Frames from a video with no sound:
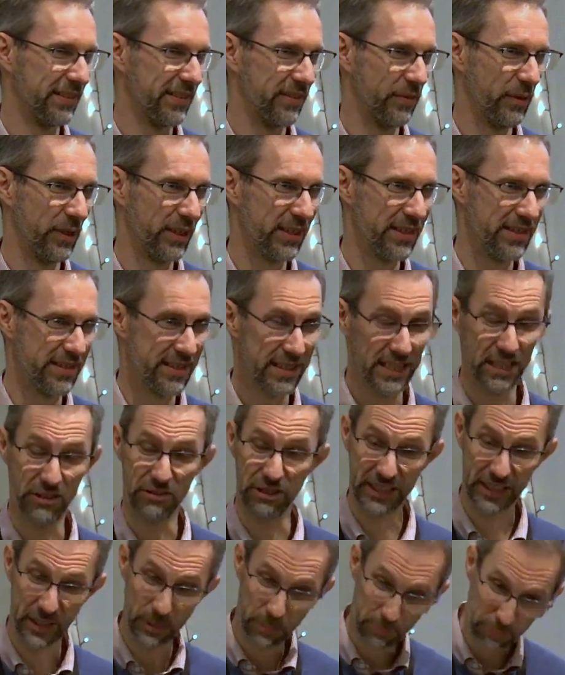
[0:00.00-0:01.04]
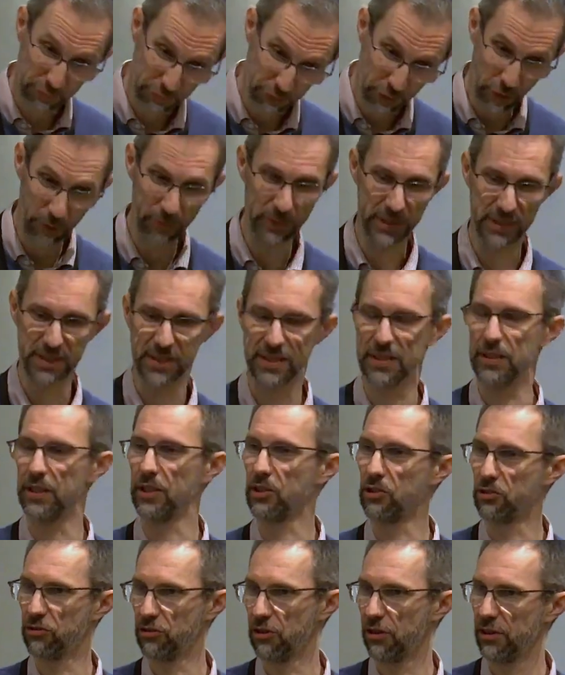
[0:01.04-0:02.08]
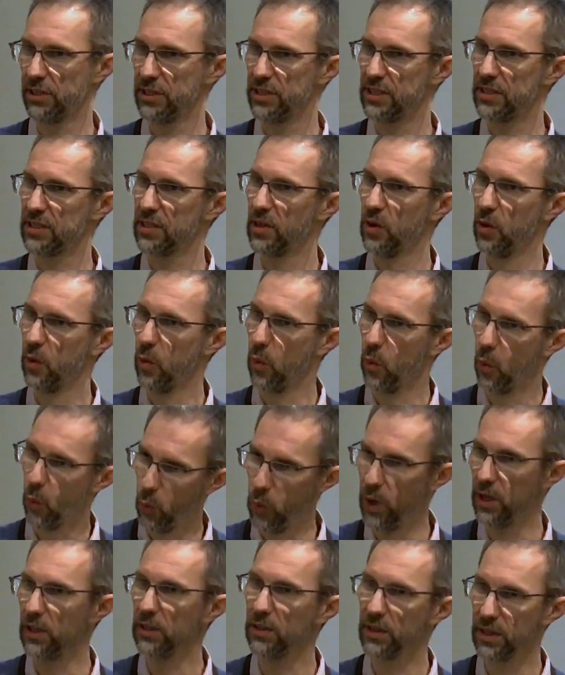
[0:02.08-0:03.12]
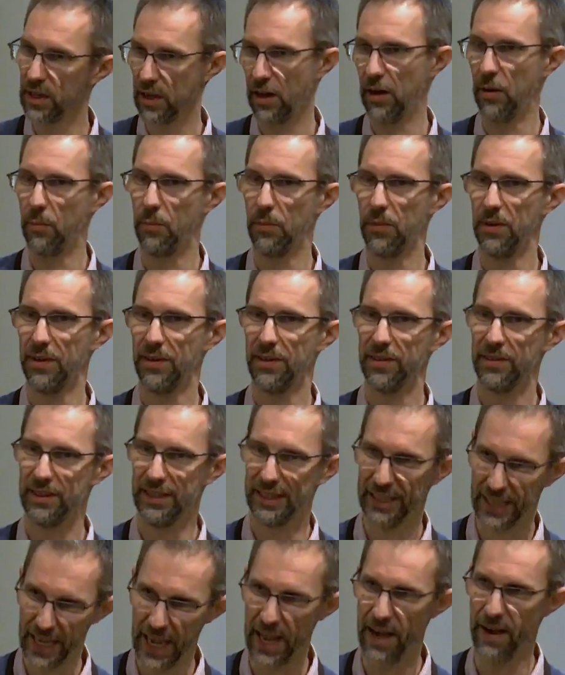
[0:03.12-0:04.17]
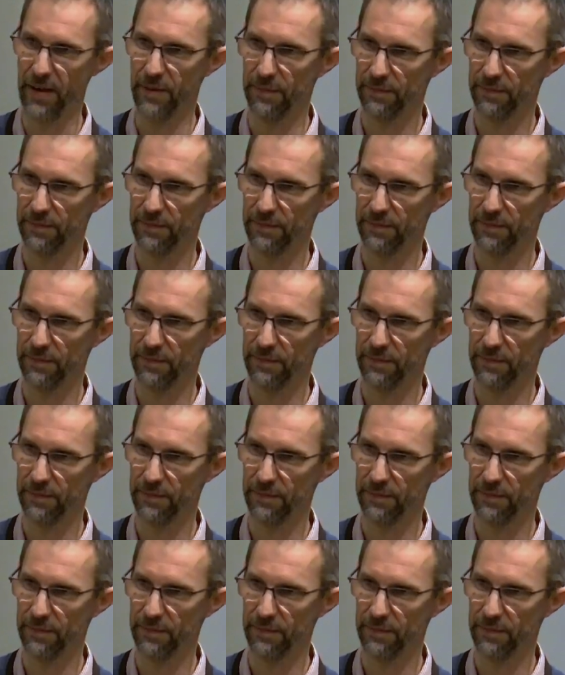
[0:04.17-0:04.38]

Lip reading: we're considering the promise that Christ will come again.